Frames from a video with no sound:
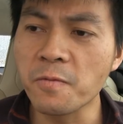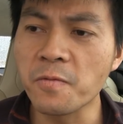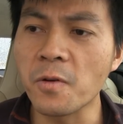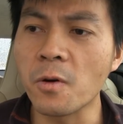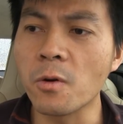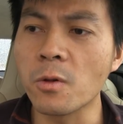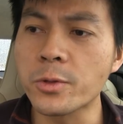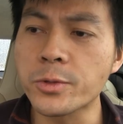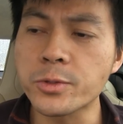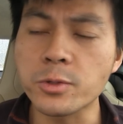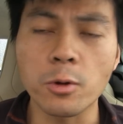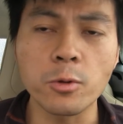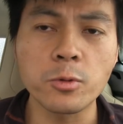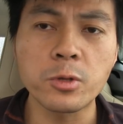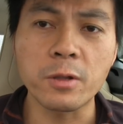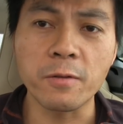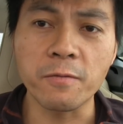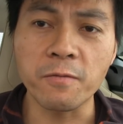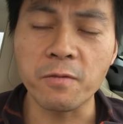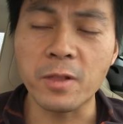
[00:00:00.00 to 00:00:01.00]
fold
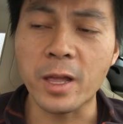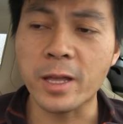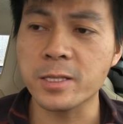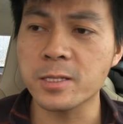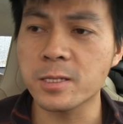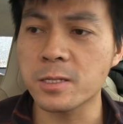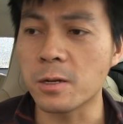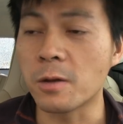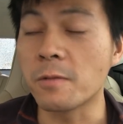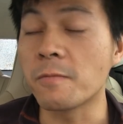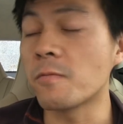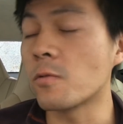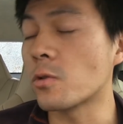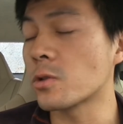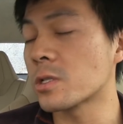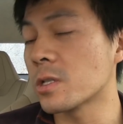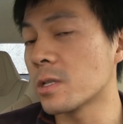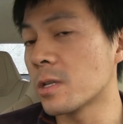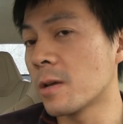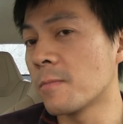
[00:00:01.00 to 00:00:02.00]
totally flat,
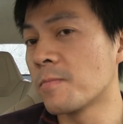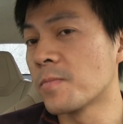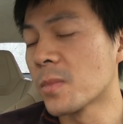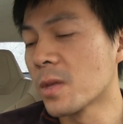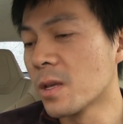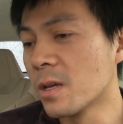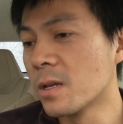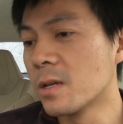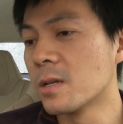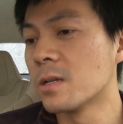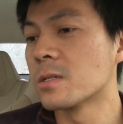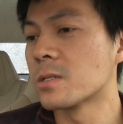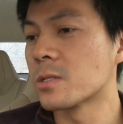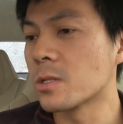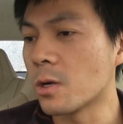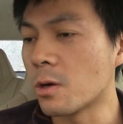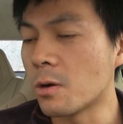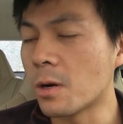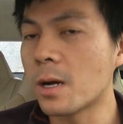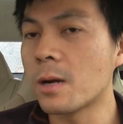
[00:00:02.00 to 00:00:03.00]
unfortunately.
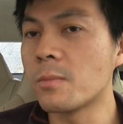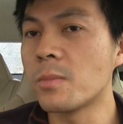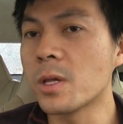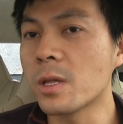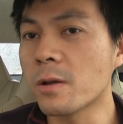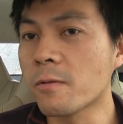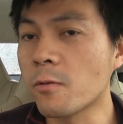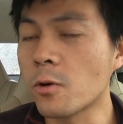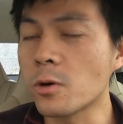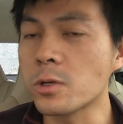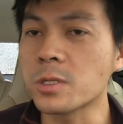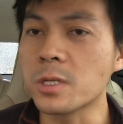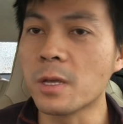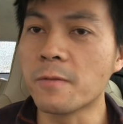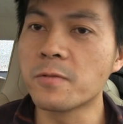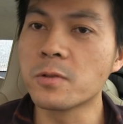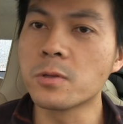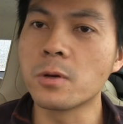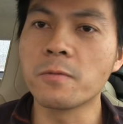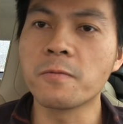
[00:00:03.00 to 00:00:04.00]
So, but of course,
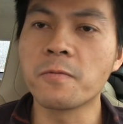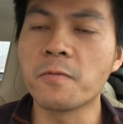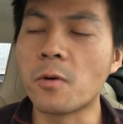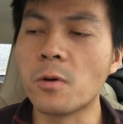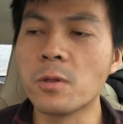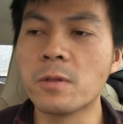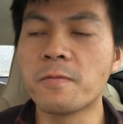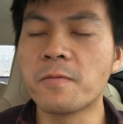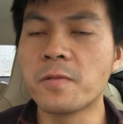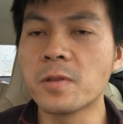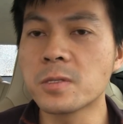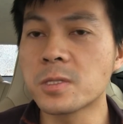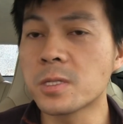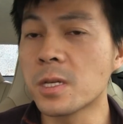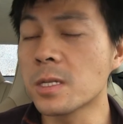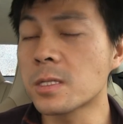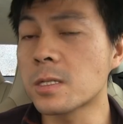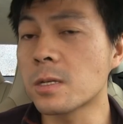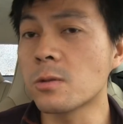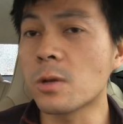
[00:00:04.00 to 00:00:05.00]
if you don't fold the
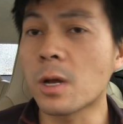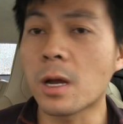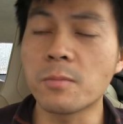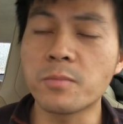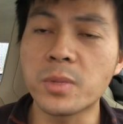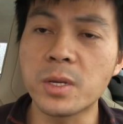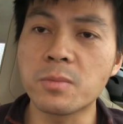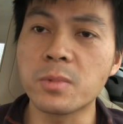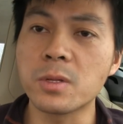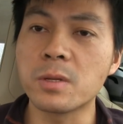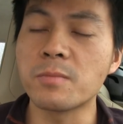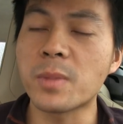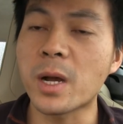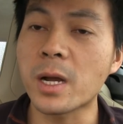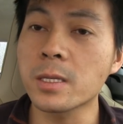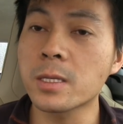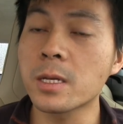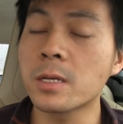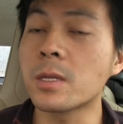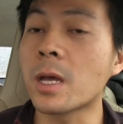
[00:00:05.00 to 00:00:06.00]
seats and you have people in
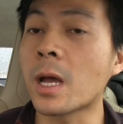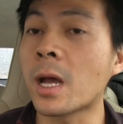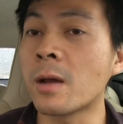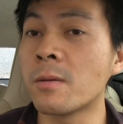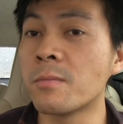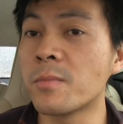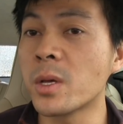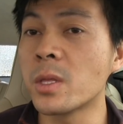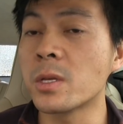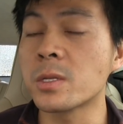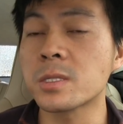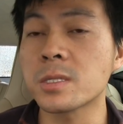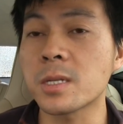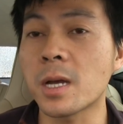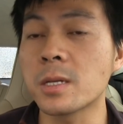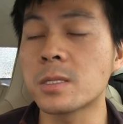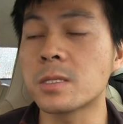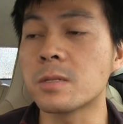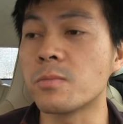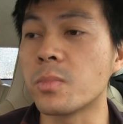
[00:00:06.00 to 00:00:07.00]
back there, they have better
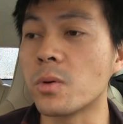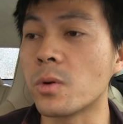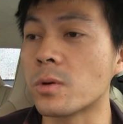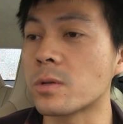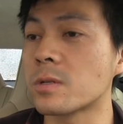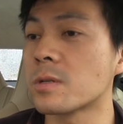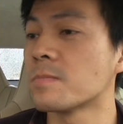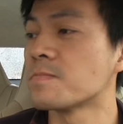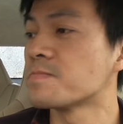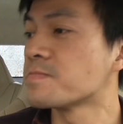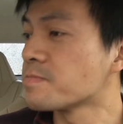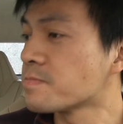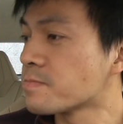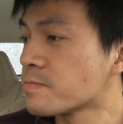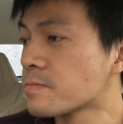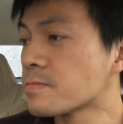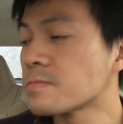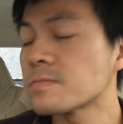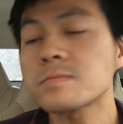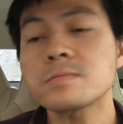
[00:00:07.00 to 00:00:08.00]
side support.
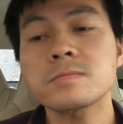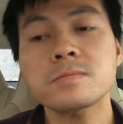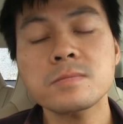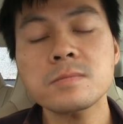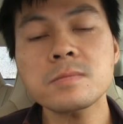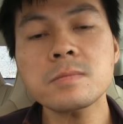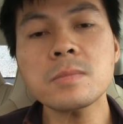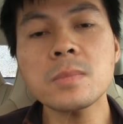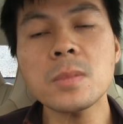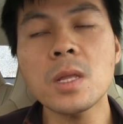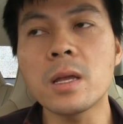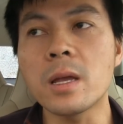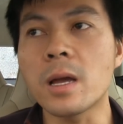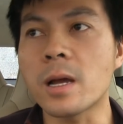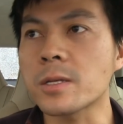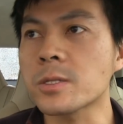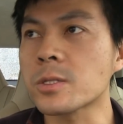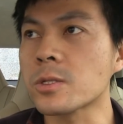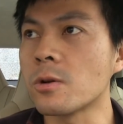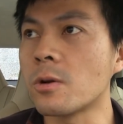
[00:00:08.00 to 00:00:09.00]

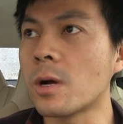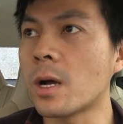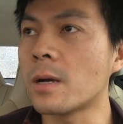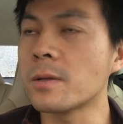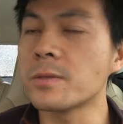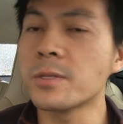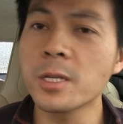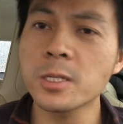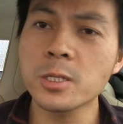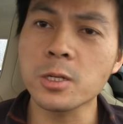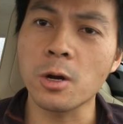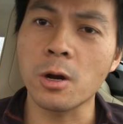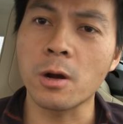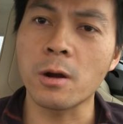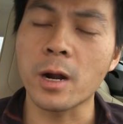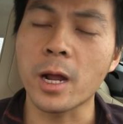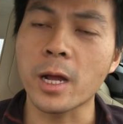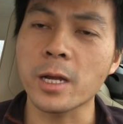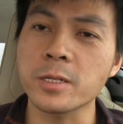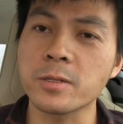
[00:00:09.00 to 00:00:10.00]
Yeah. So this
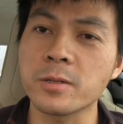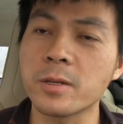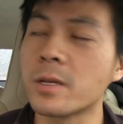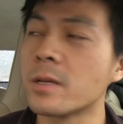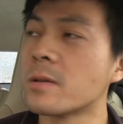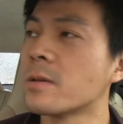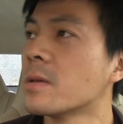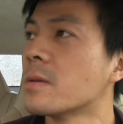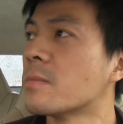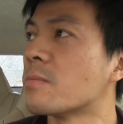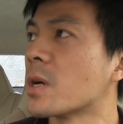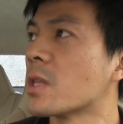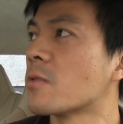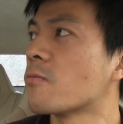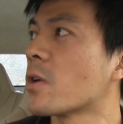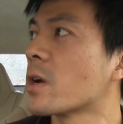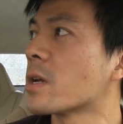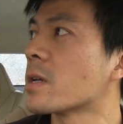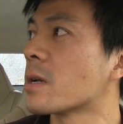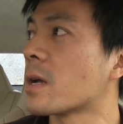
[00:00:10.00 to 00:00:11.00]
car actually, by the
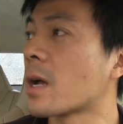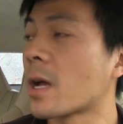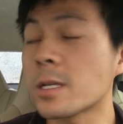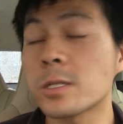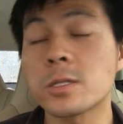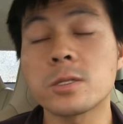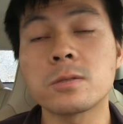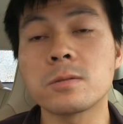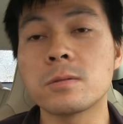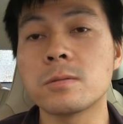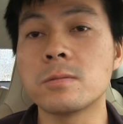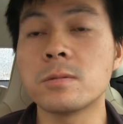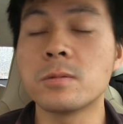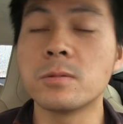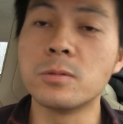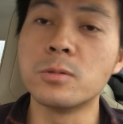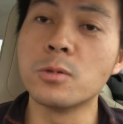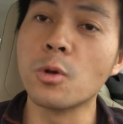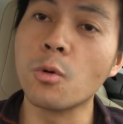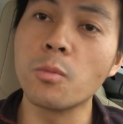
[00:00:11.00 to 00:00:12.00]
way, has
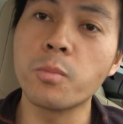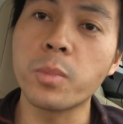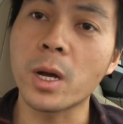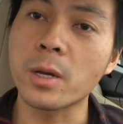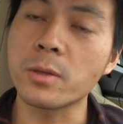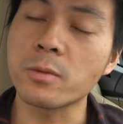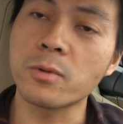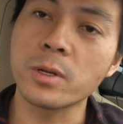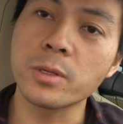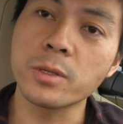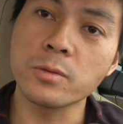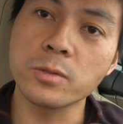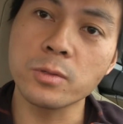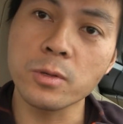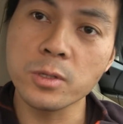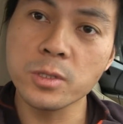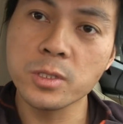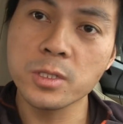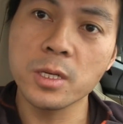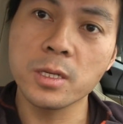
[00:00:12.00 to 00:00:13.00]
no panorama.
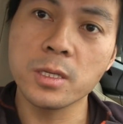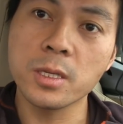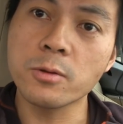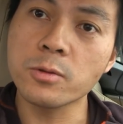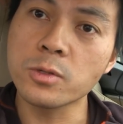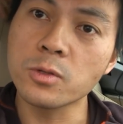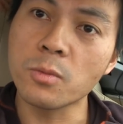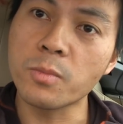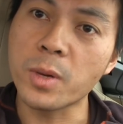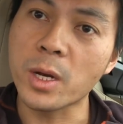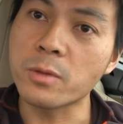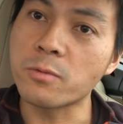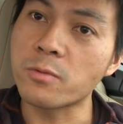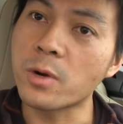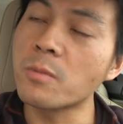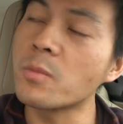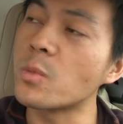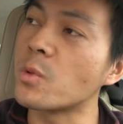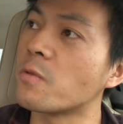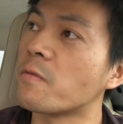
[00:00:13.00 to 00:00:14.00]
You can see there's no
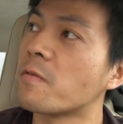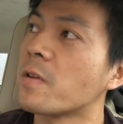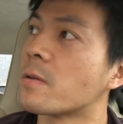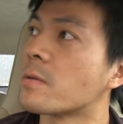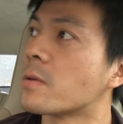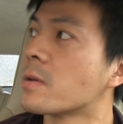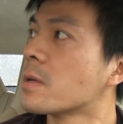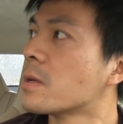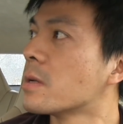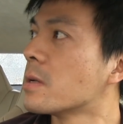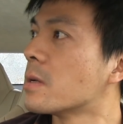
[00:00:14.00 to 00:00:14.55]
panorama roof here.